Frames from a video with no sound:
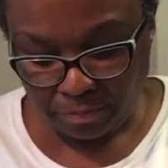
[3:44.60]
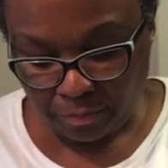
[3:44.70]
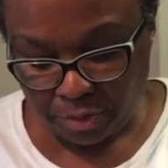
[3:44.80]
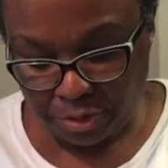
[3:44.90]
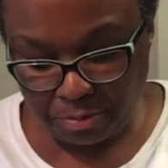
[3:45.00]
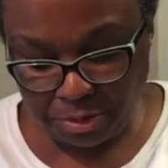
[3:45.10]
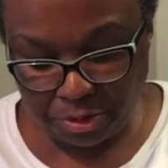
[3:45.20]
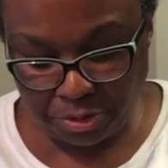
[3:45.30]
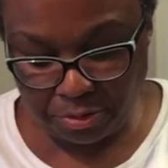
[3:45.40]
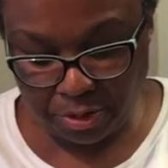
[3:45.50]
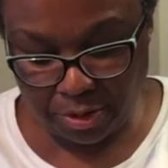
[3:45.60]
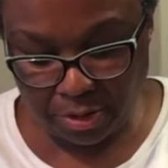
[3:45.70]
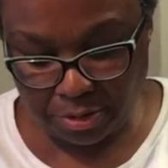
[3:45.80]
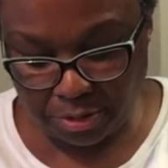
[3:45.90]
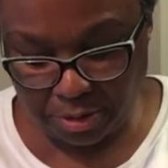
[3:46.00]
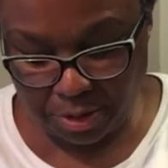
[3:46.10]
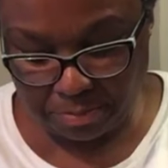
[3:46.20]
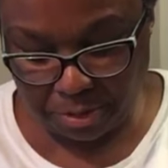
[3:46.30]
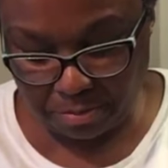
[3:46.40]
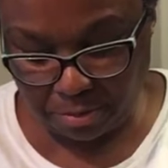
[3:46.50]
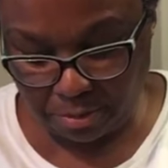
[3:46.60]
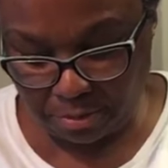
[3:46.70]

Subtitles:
she was just using this to dip some little